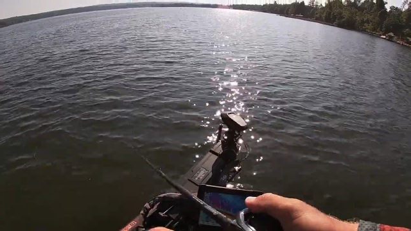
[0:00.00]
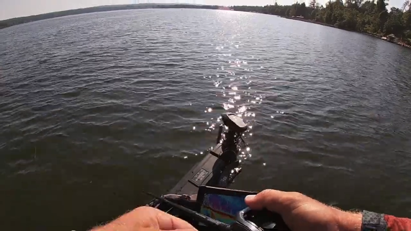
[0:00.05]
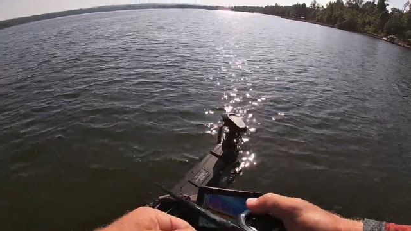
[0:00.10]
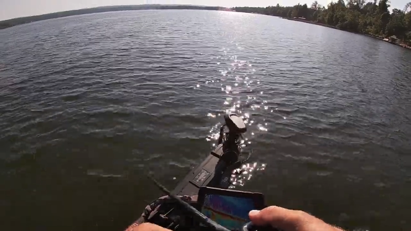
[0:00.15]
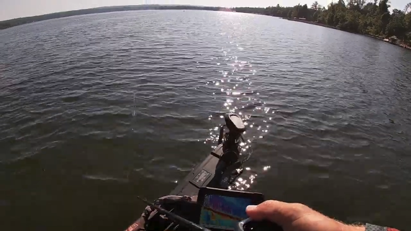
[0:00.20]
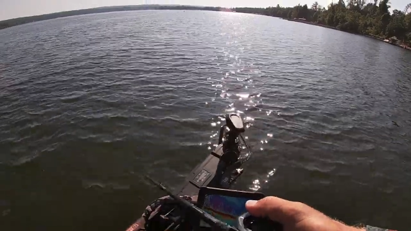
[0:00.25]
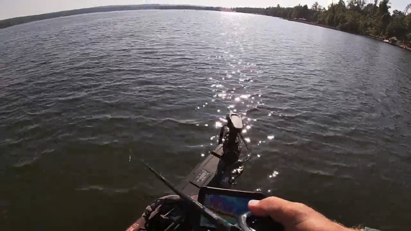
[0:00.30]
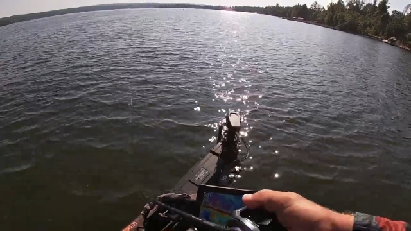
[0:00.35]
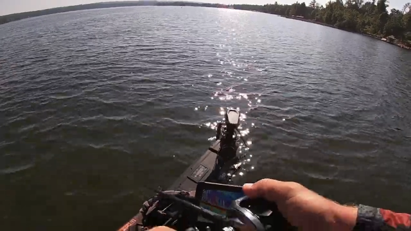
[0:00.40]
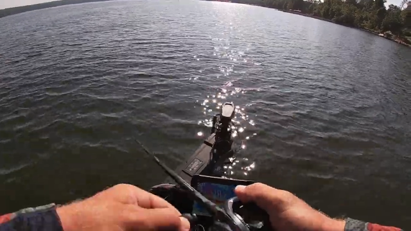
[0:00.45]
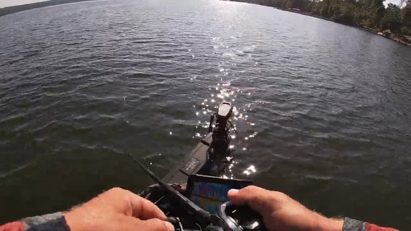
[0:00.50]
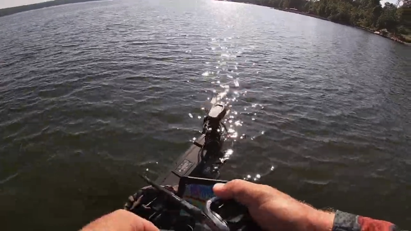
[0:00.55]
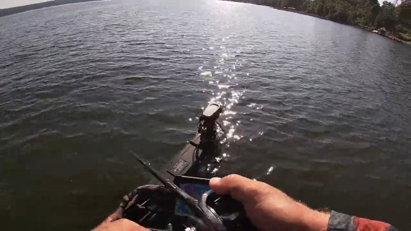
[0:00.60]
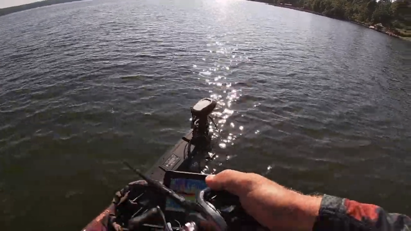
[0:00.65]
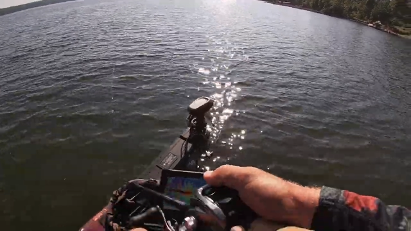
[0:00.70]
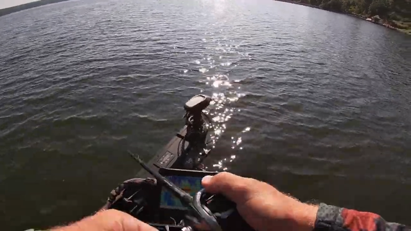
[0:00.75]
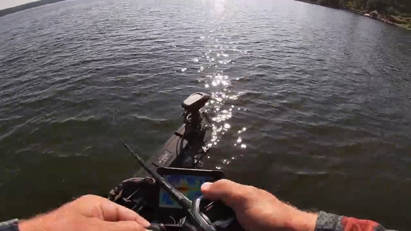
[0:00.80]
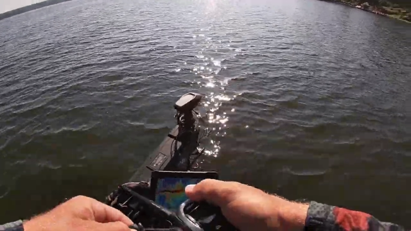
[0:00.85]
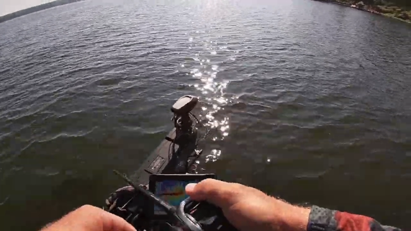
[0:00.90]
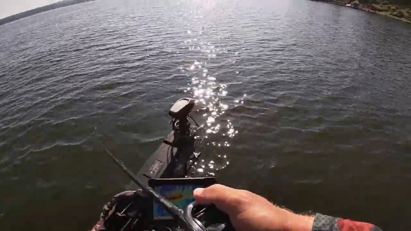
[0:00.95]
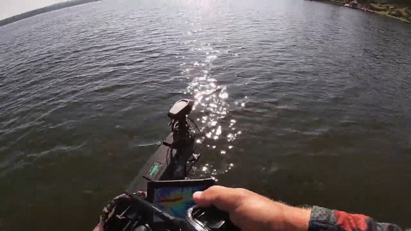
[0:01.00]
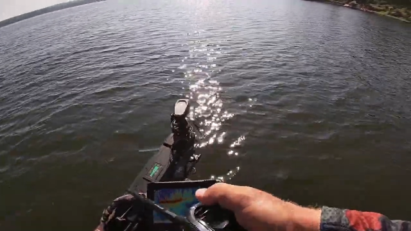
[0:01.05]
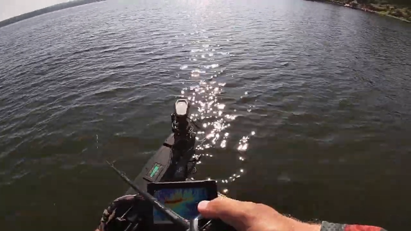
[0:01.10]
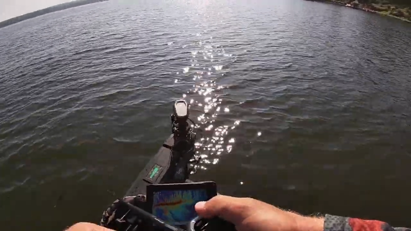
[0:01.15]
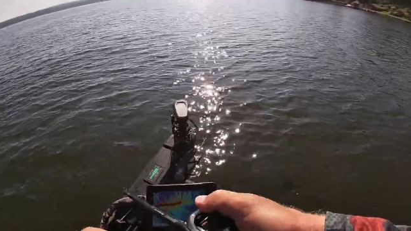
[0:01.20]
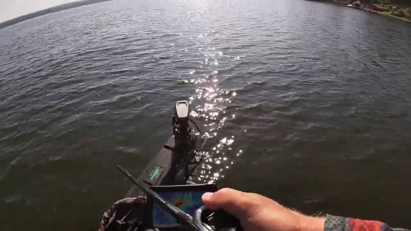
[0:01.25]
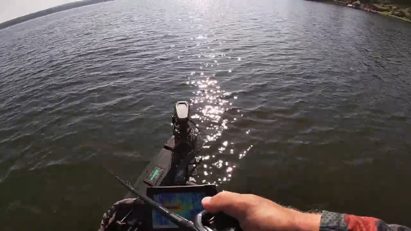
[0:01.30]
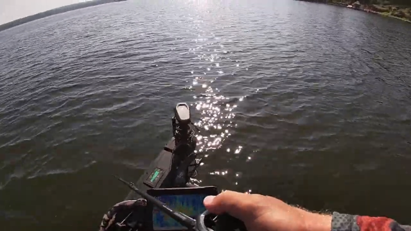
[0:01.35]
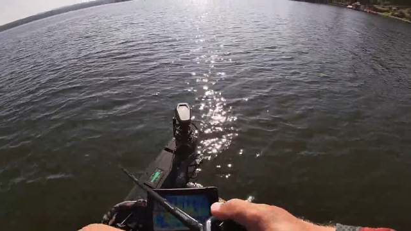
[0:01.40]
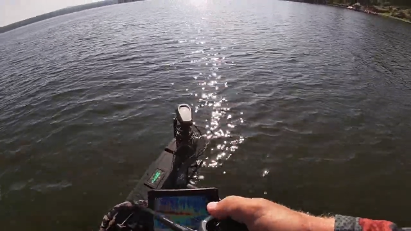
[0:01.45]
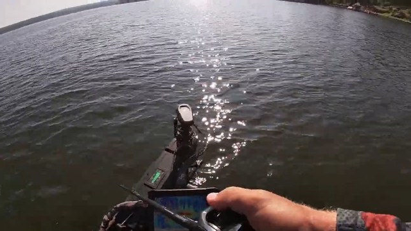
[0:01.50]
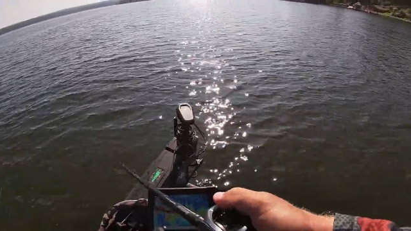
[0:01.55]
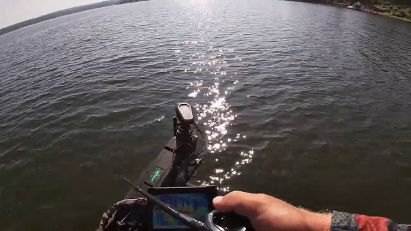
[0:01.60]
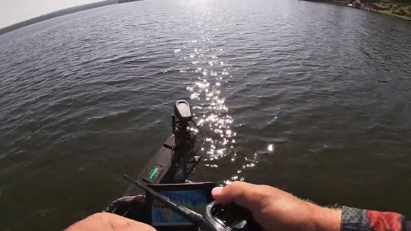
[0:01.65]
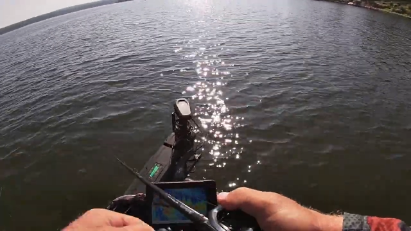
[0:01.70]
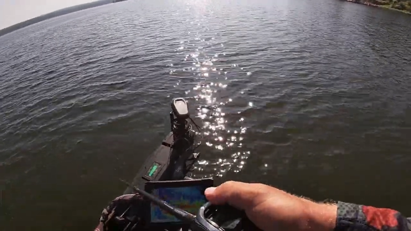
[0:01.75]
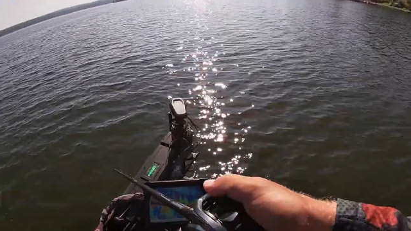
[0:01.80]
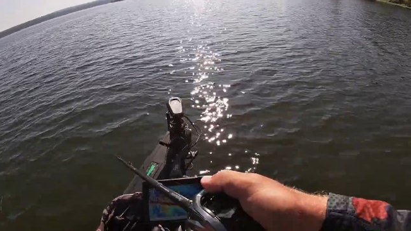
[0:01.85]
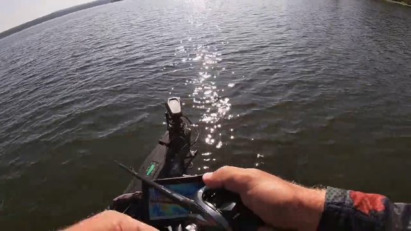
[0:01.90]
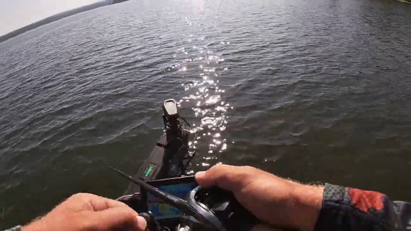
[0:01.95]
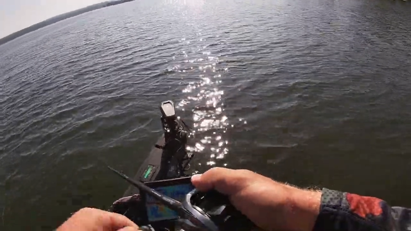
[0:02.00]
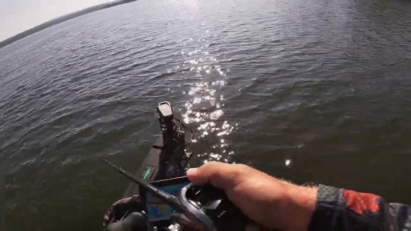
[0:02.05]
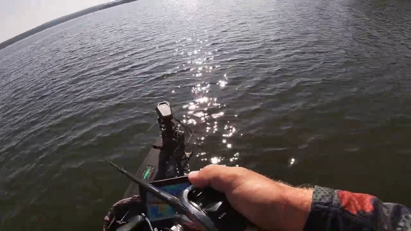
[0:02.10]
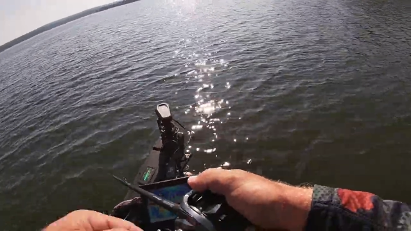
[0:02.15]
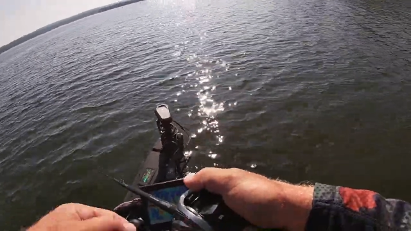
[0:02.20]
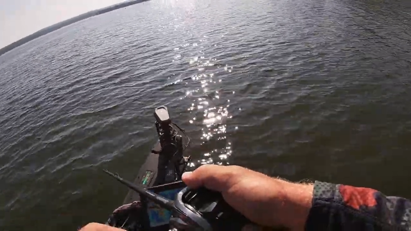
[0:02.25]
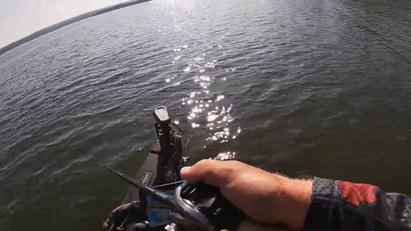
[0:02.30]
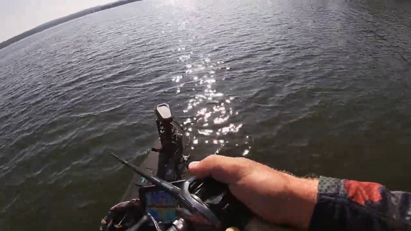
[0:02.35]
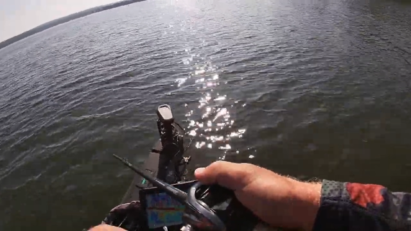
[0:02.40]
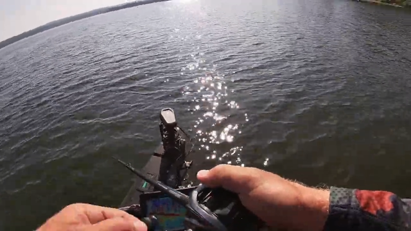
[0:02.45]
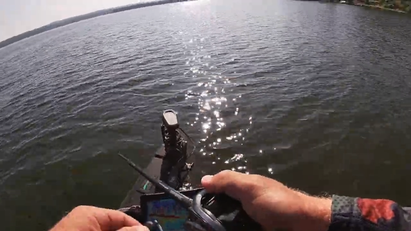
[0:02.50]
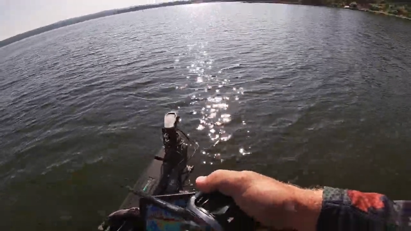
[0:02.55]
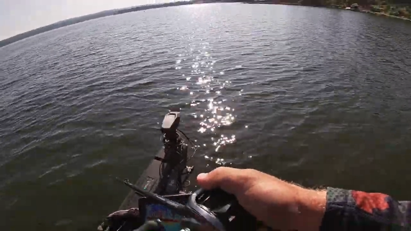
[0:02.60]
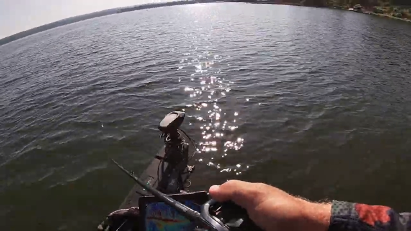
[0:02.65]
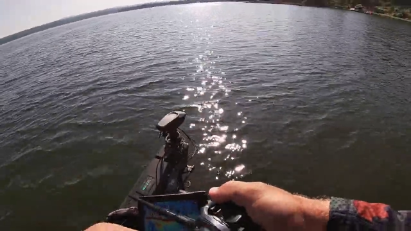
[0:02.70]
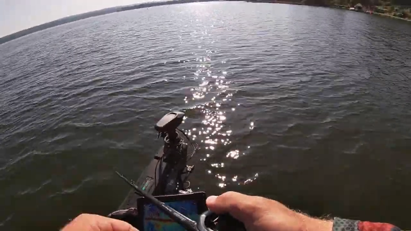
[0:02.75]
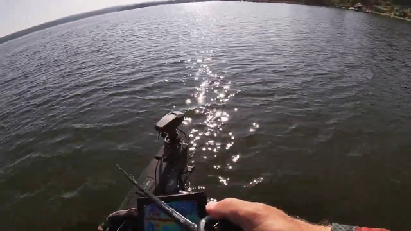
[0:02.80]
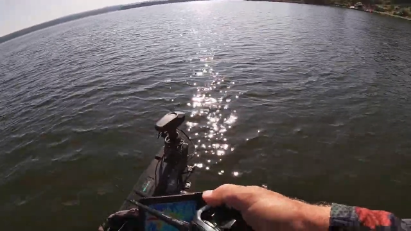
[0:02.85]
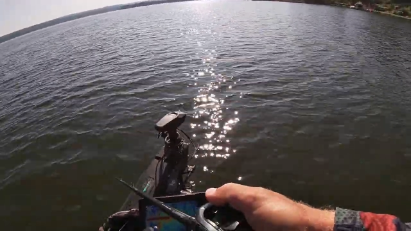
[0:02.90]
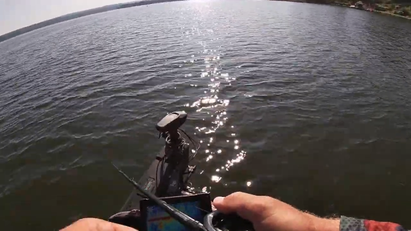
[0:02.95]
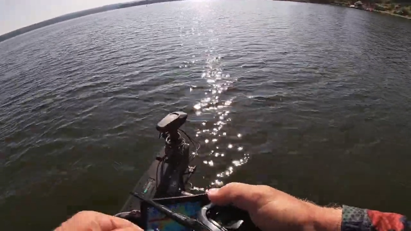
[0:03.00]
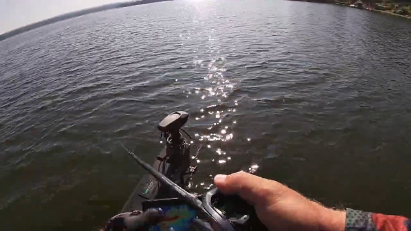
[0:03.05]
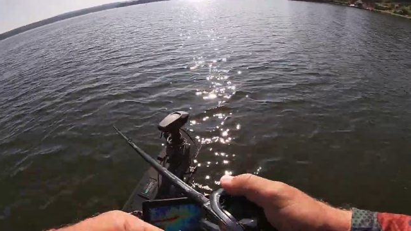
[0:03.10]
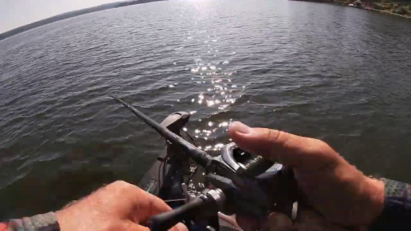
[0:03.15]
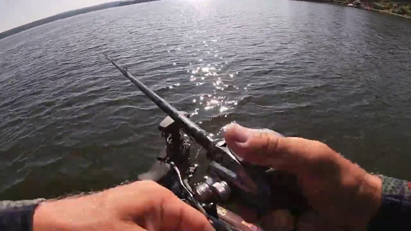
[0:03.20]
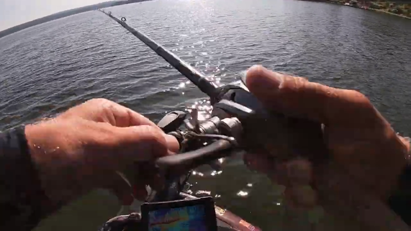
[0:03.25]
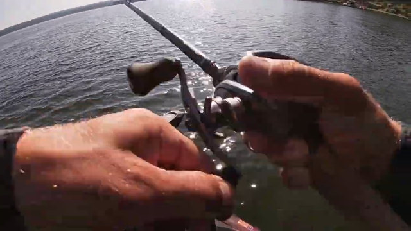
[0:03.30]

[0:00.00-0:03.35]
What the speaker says: (no speaker visible)